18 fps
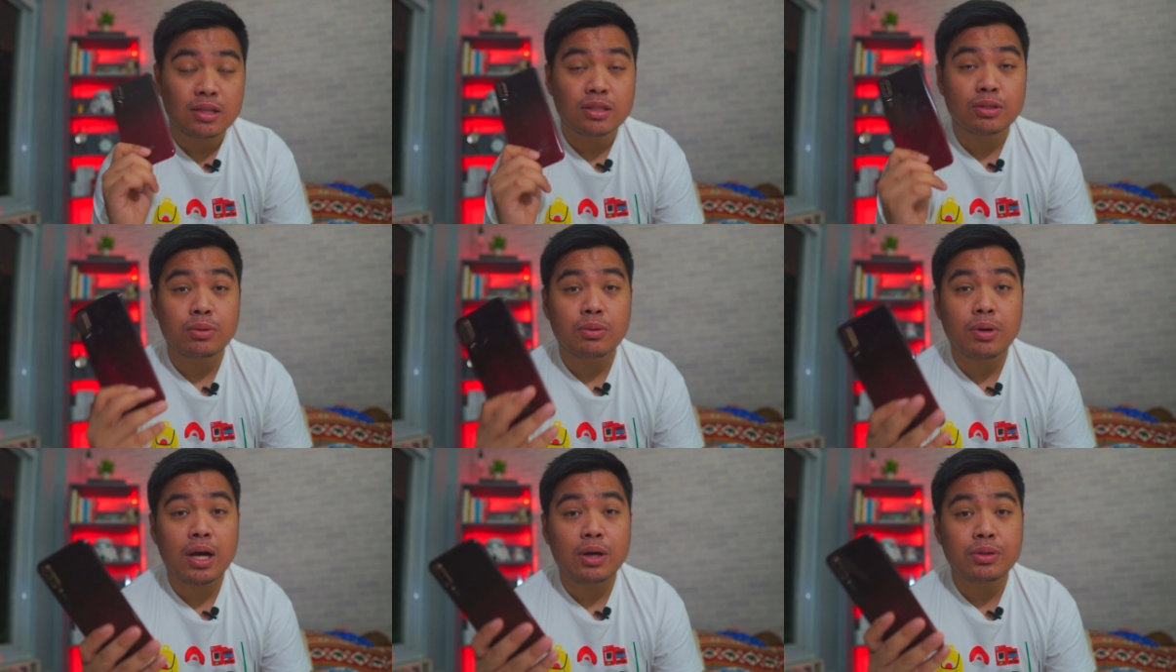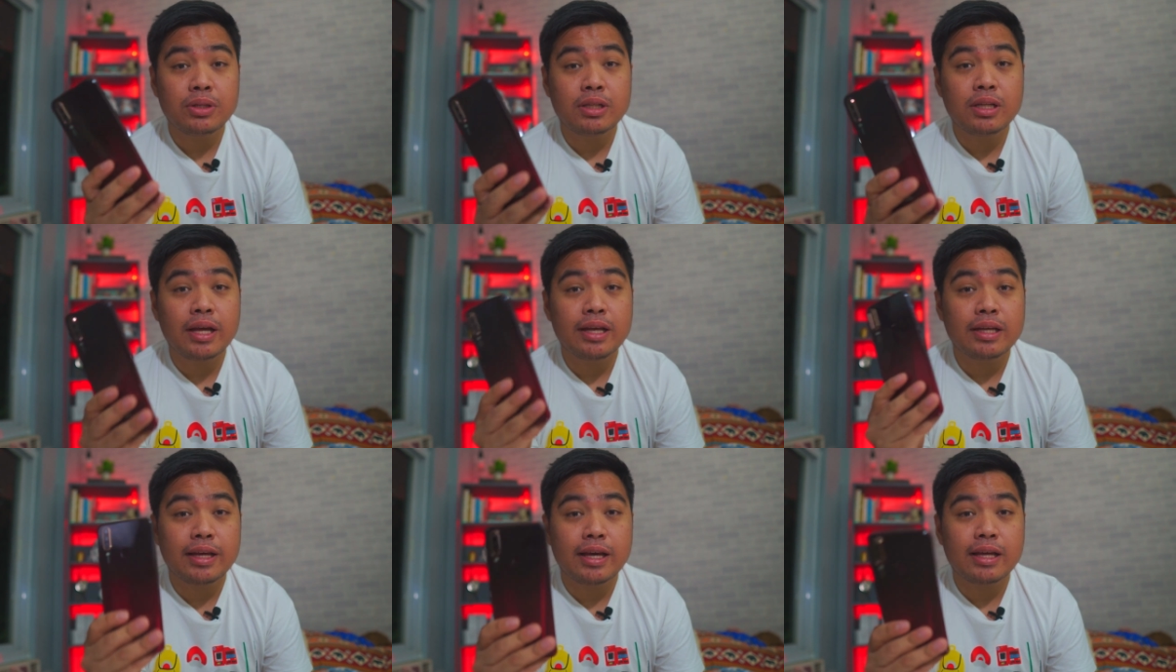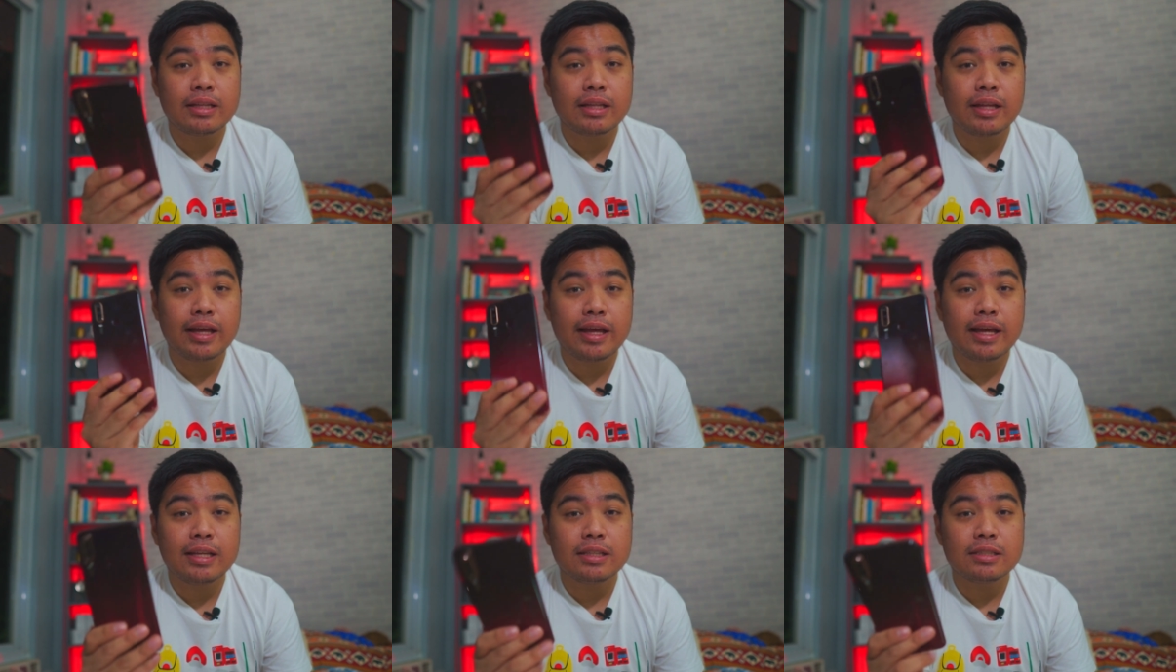So how did I get
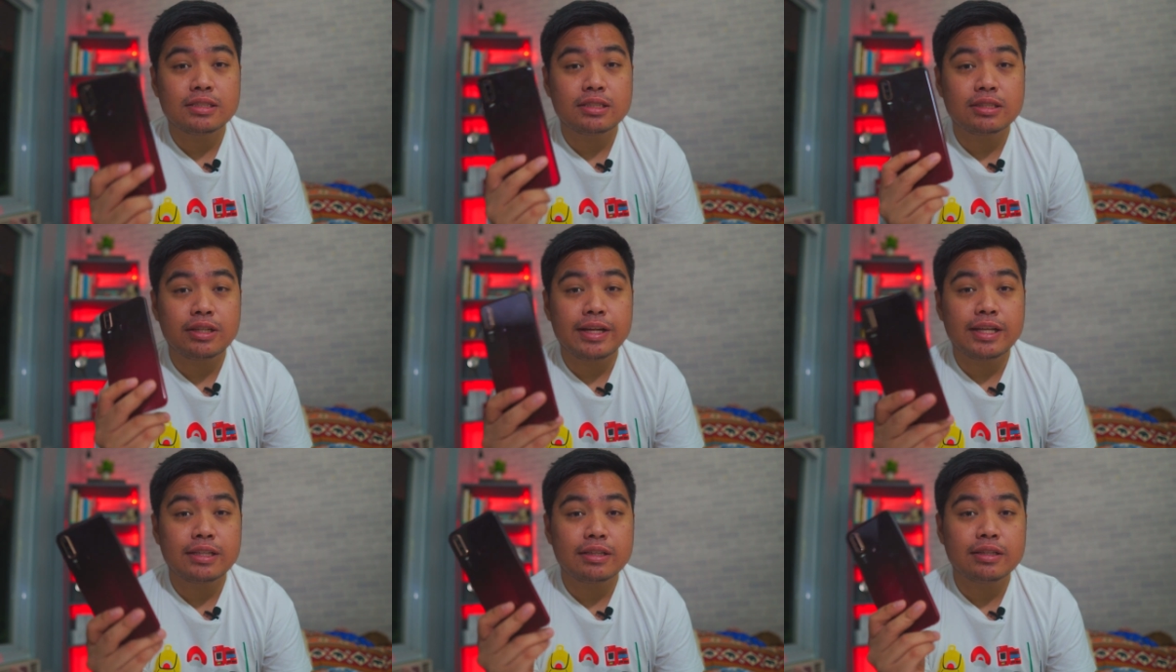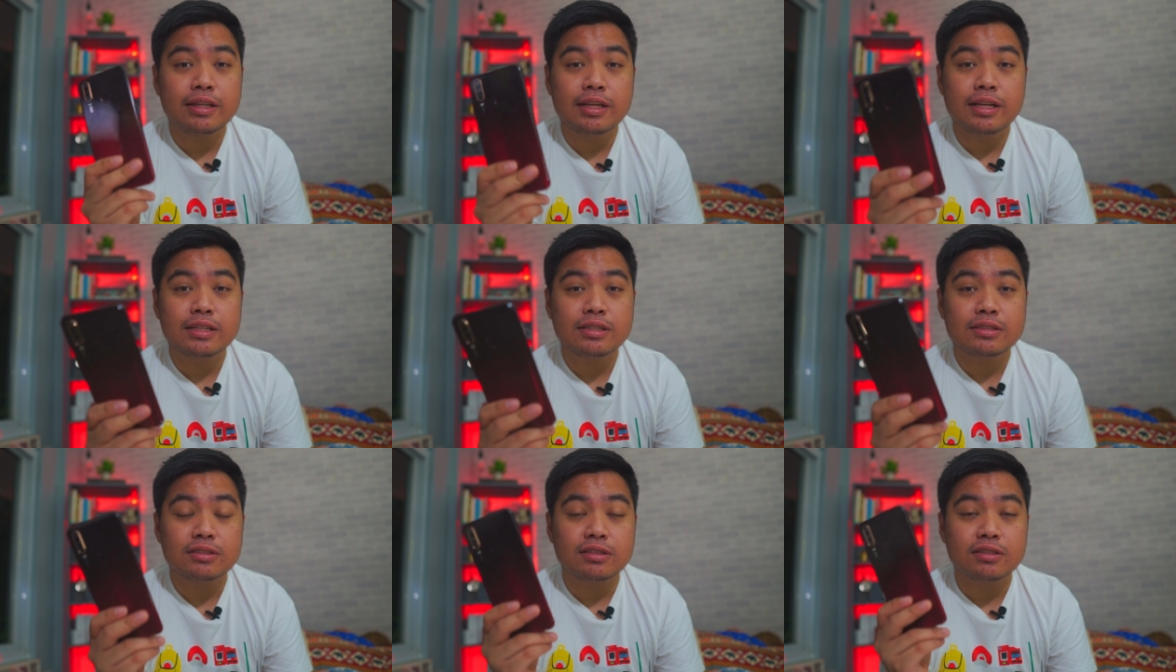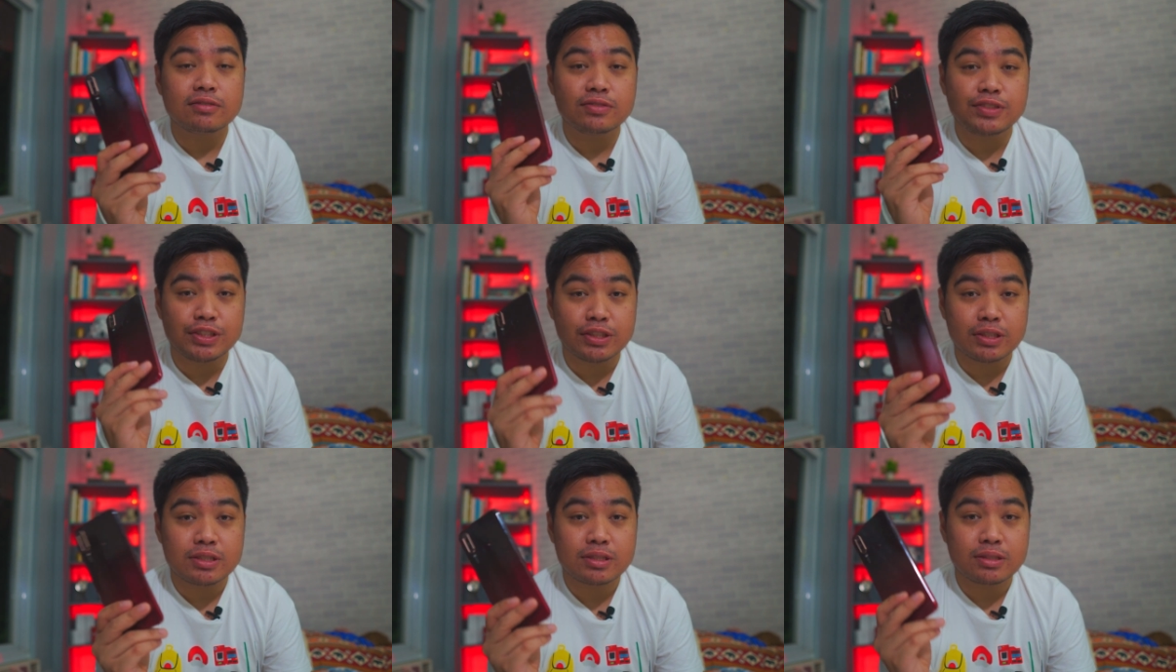8 straight days of
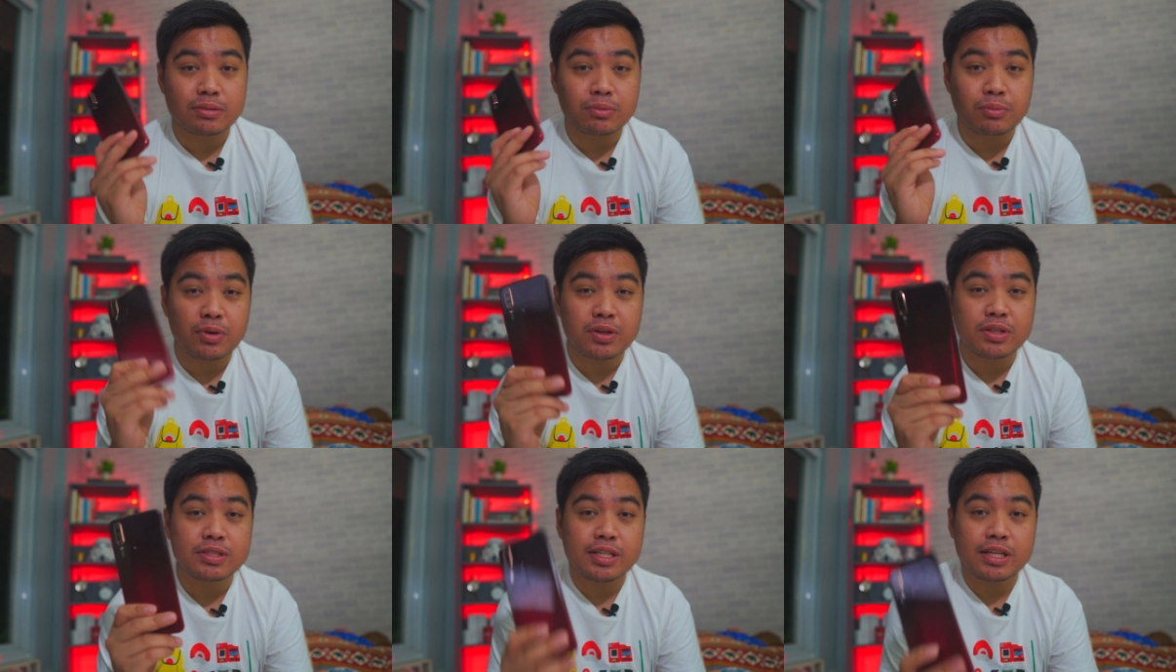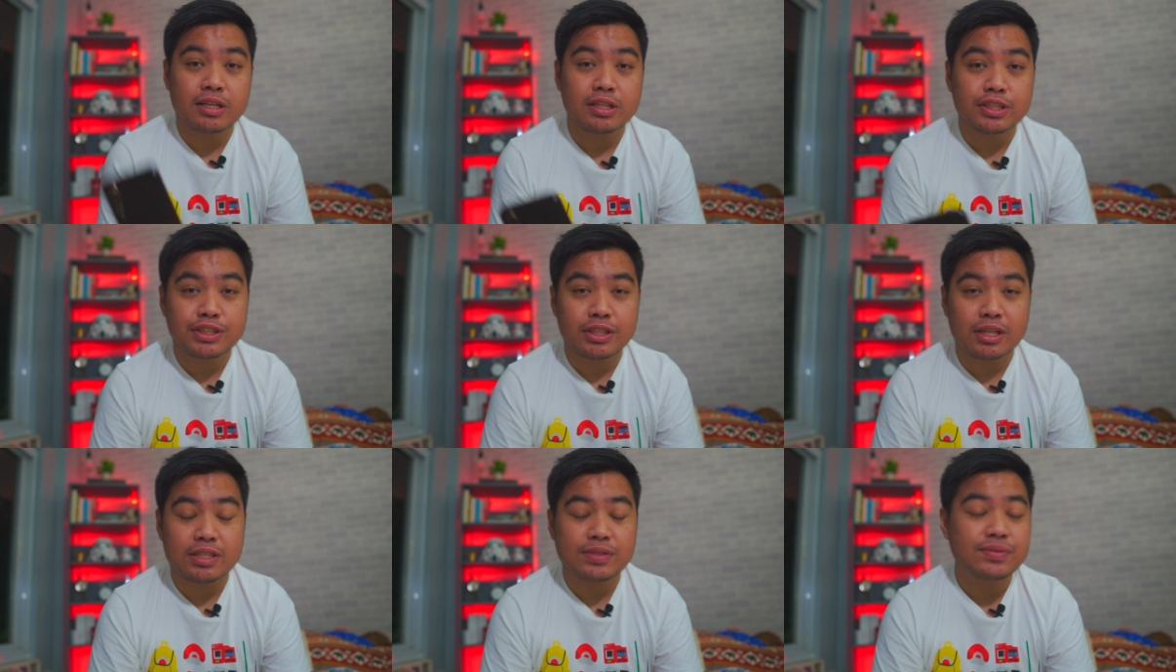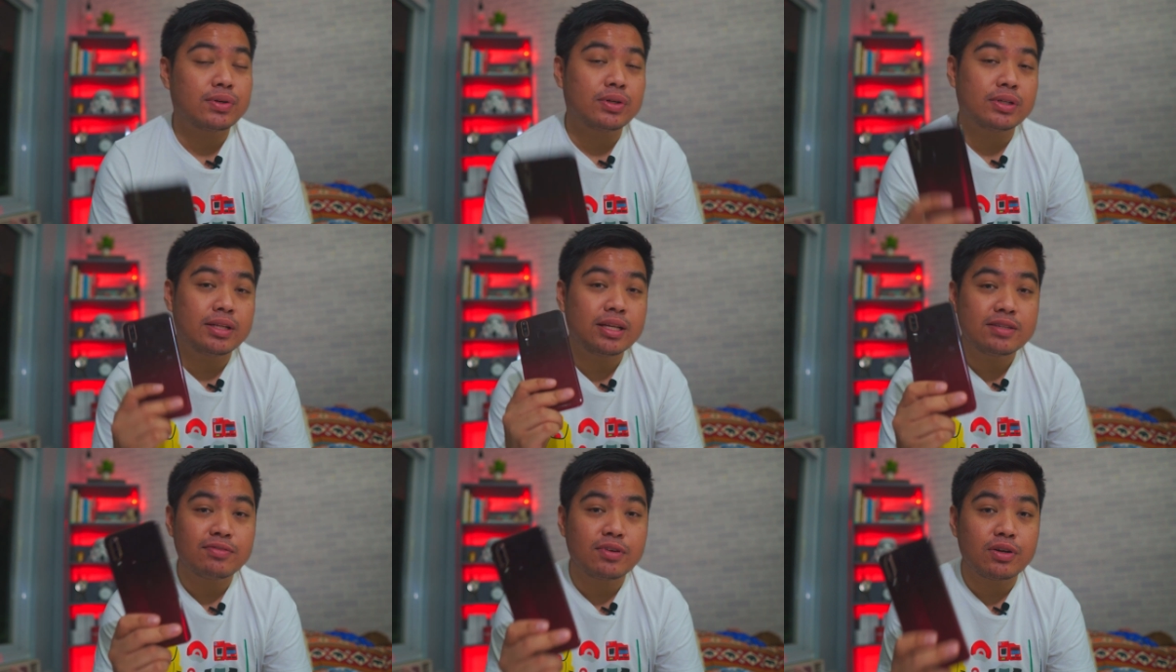just one single charge for
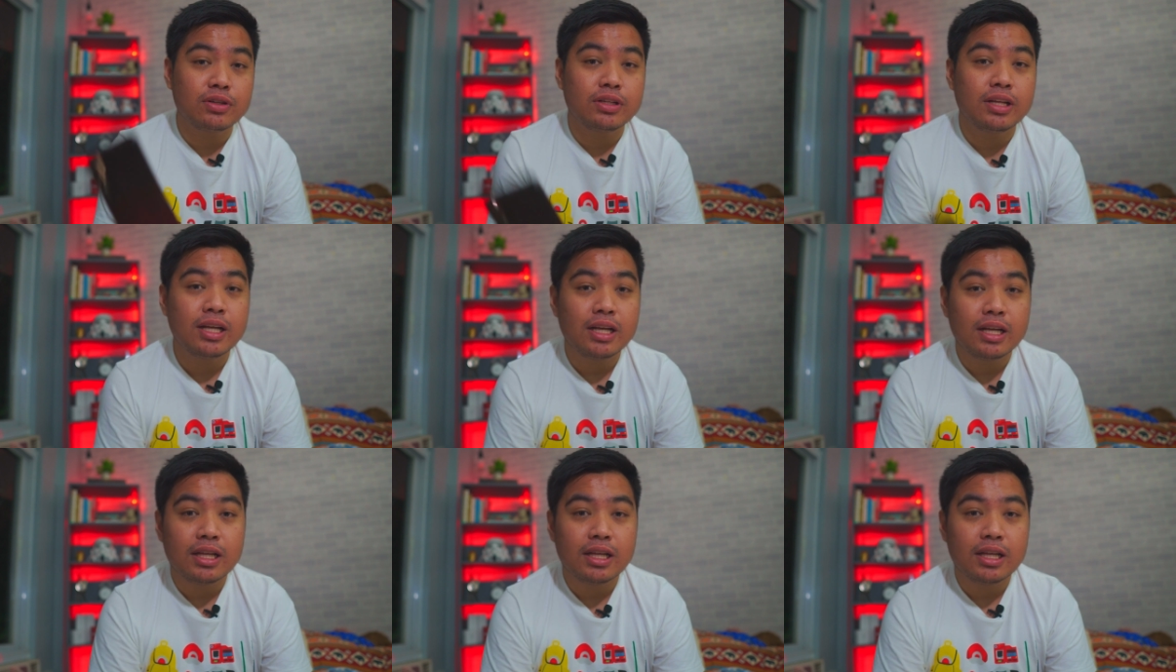this phone?